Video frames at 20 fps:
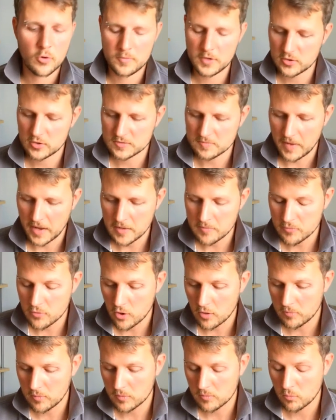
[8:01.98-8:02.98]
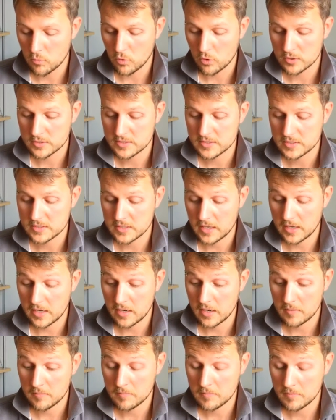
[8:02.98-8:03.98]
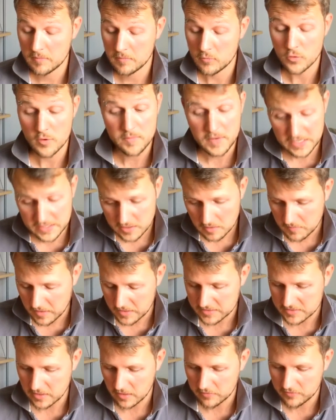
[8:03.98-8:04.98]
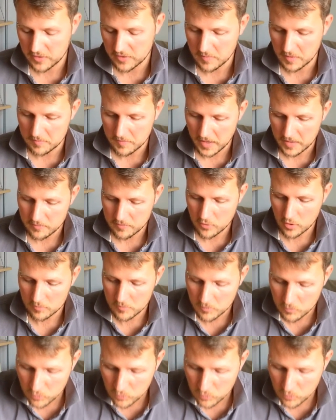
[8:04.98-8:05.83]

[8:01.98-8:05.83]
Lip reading: because my problem was, and I'm repeating myself here, but my problem